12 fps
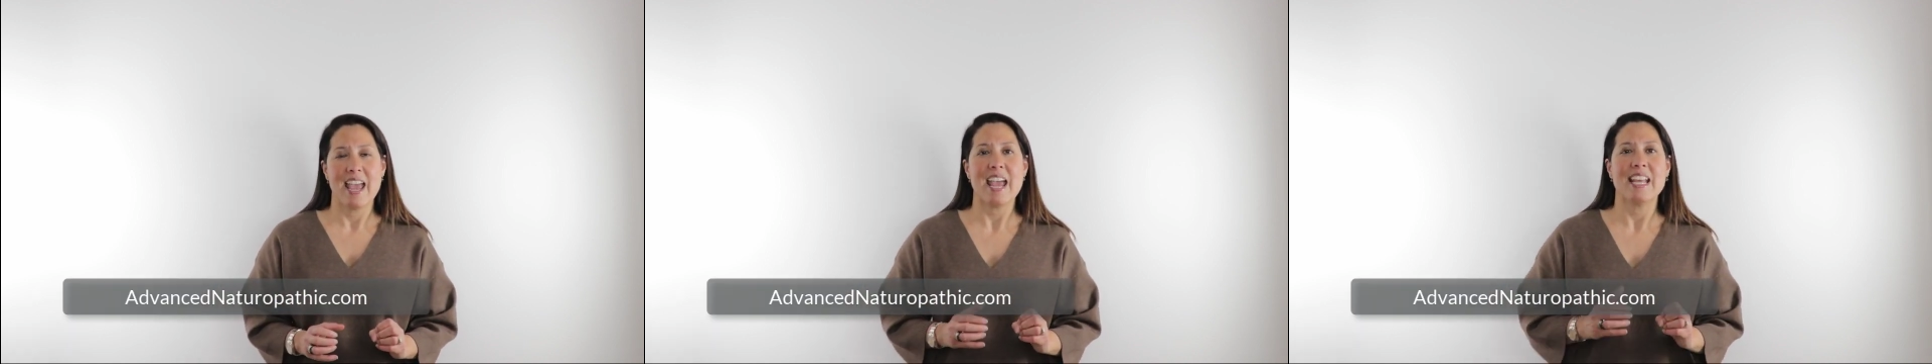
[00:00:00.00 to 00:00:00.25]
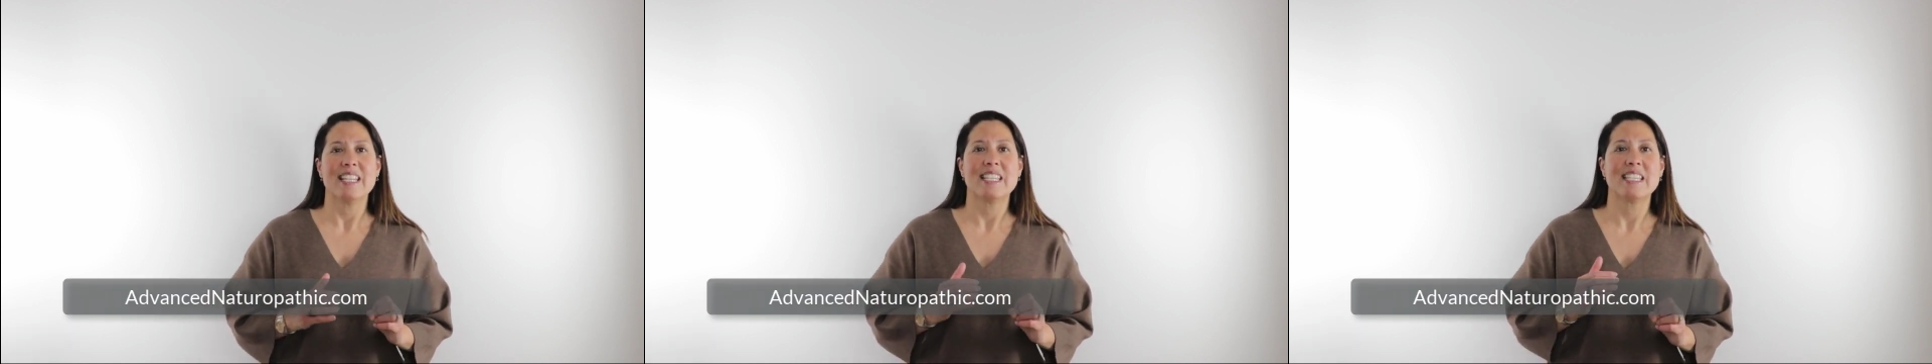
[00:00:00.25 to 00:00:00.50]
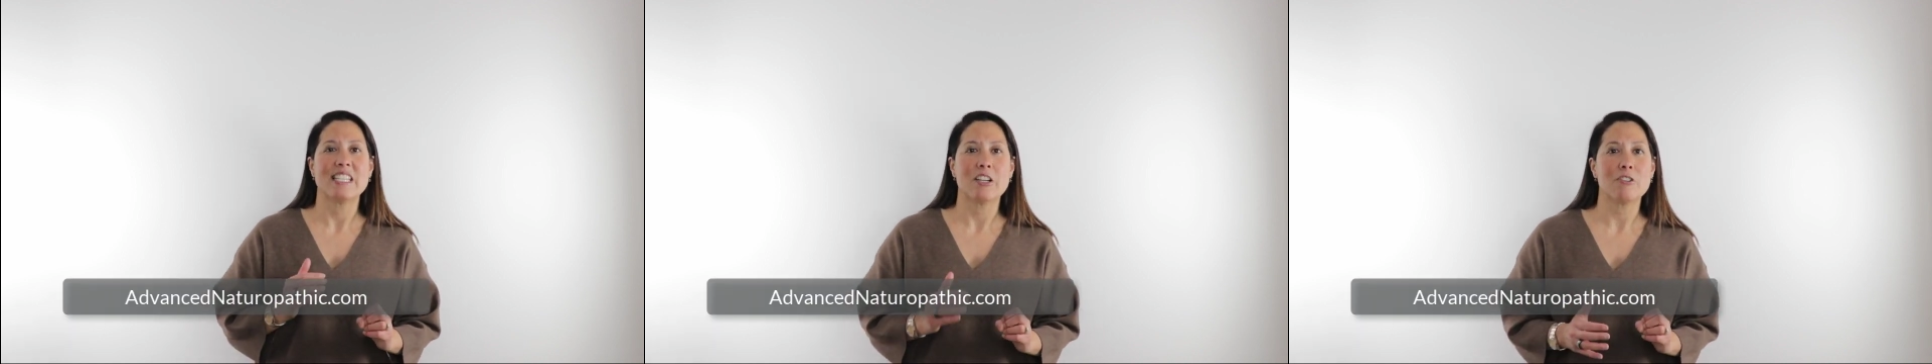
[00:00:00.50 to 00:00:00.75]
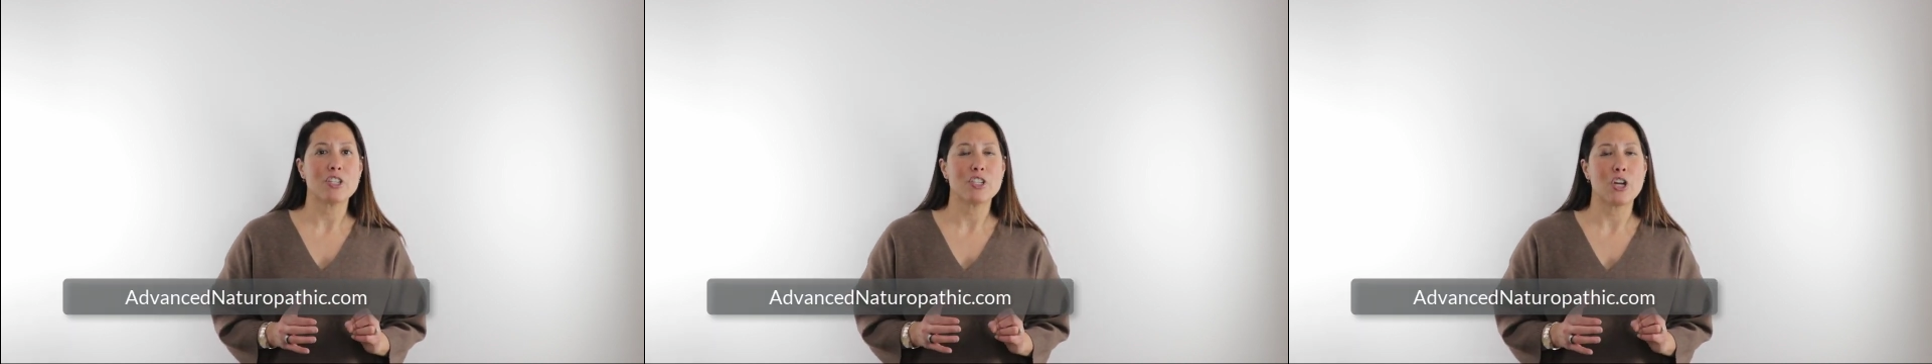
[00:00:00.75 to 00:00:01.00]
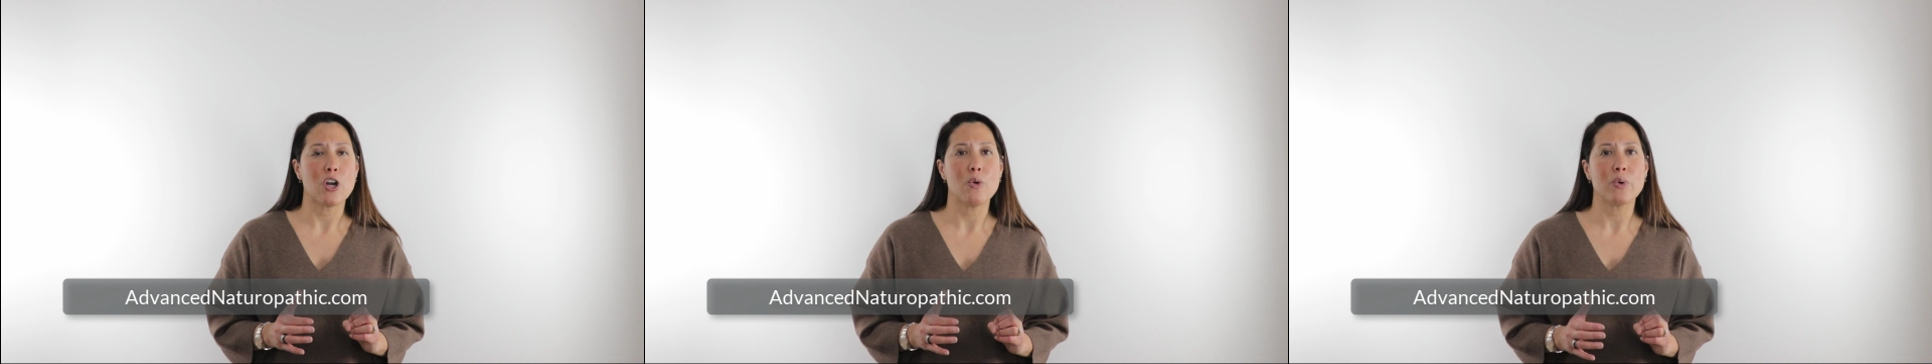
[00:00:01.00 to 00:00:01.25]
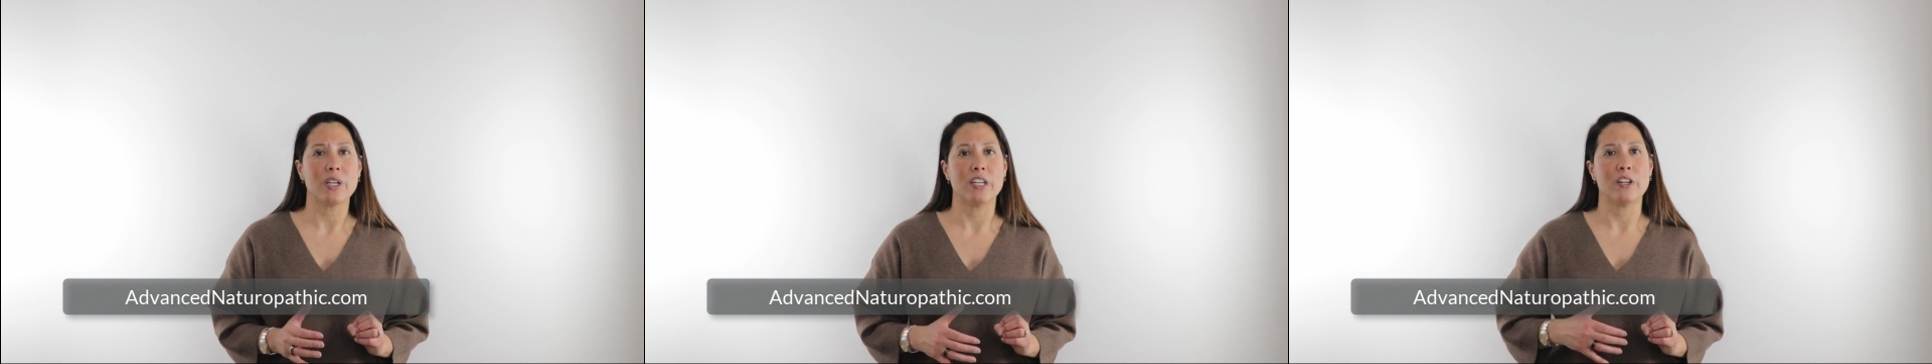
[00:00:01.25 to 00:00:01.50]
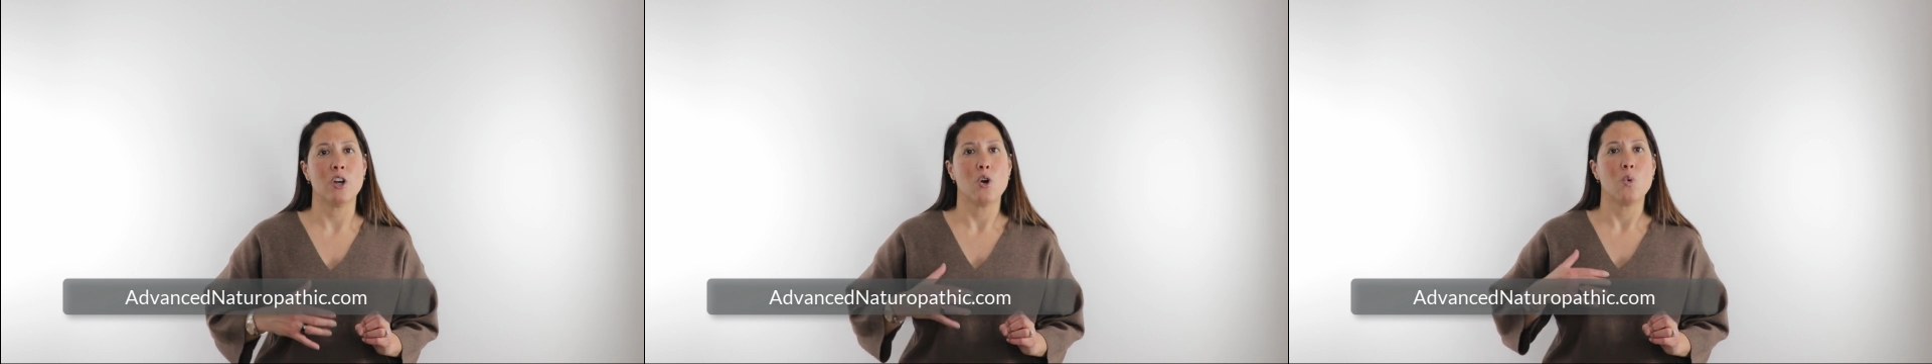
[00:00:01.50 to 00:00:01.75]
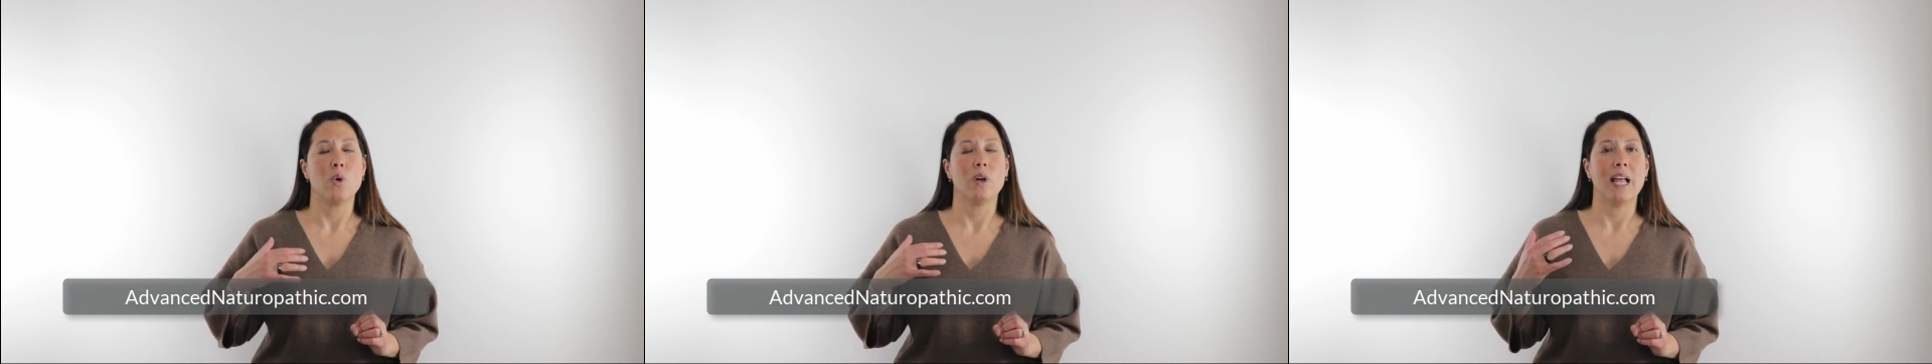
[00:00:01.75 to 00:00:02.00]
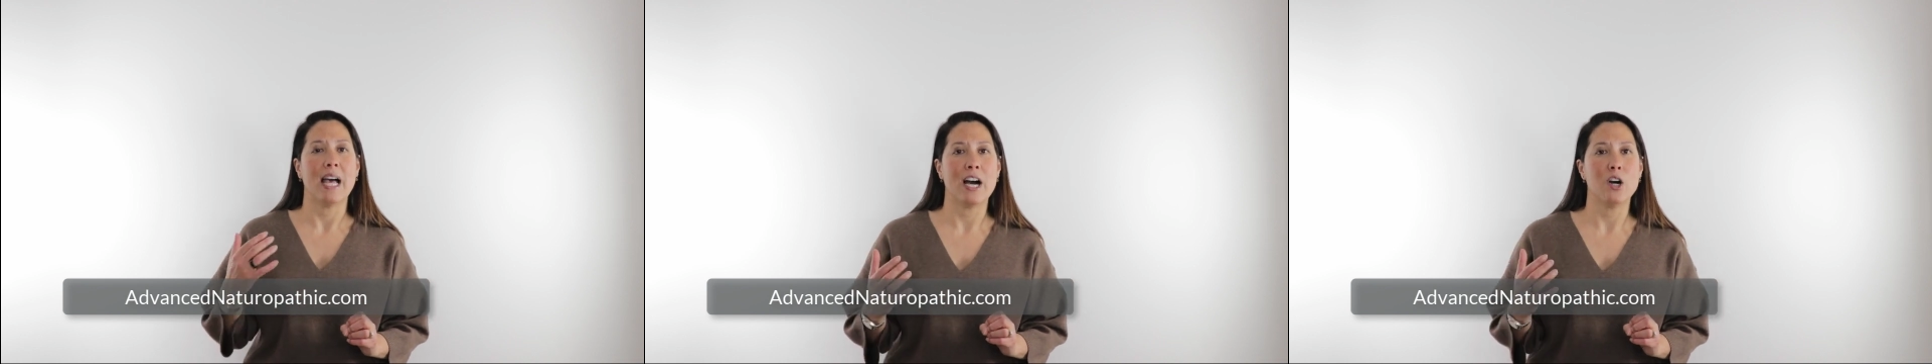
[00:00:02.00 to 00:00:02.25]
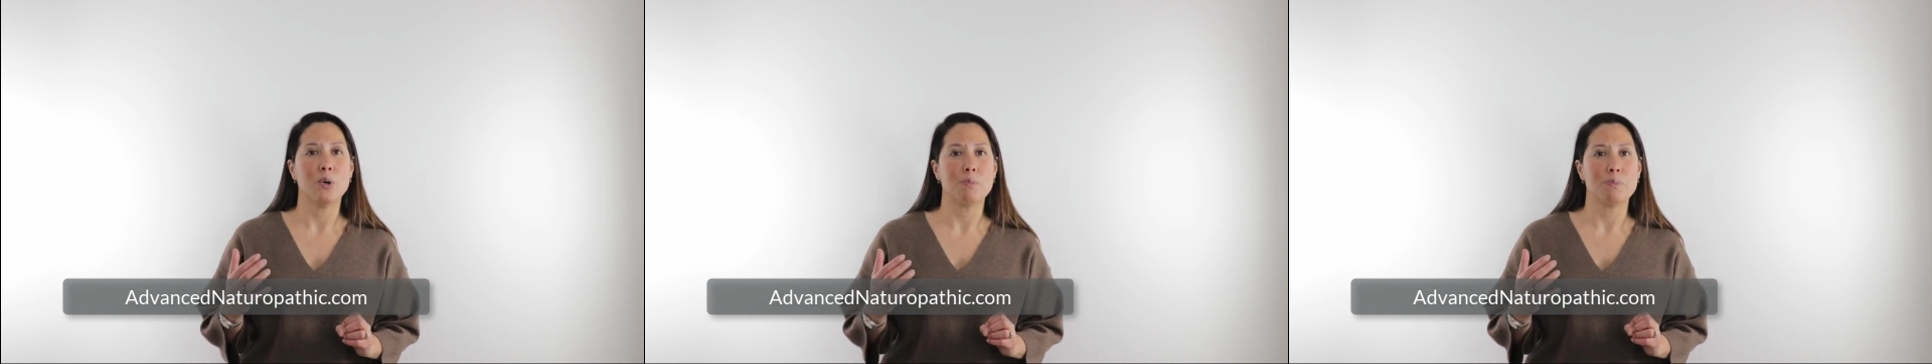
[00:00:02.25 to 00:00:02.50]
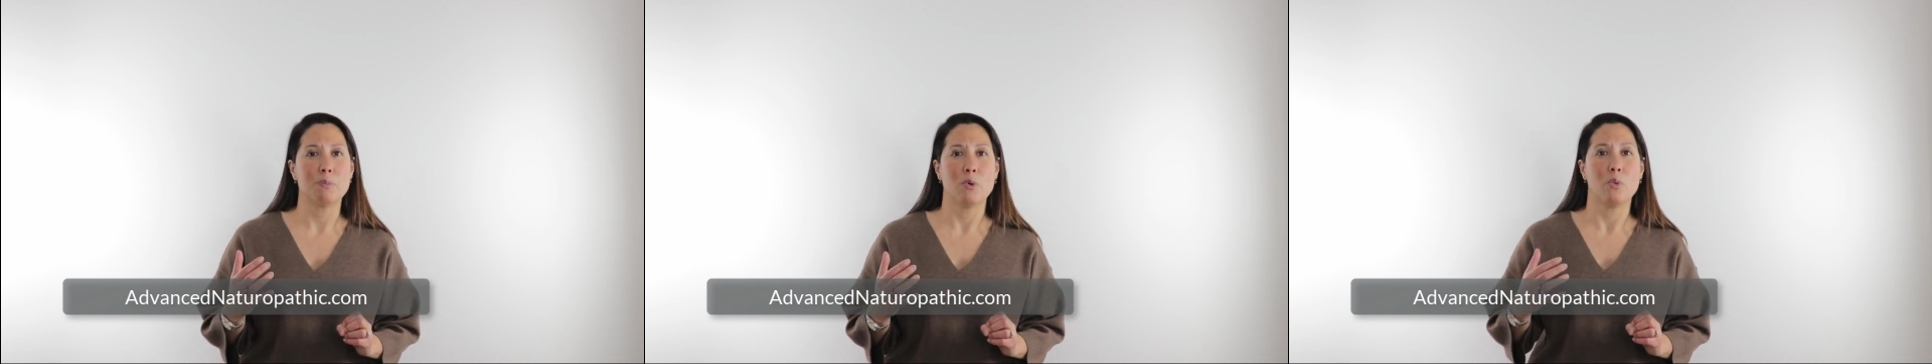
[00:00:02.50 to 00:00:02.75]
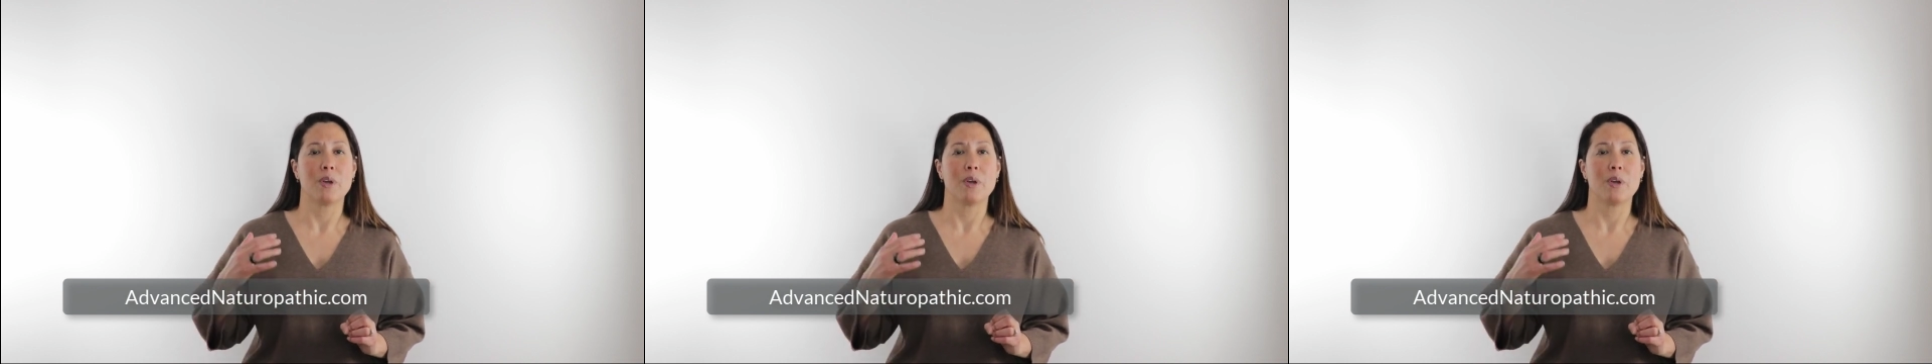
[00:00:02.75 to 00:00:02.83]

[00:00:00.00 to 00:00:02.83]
and serotonin will help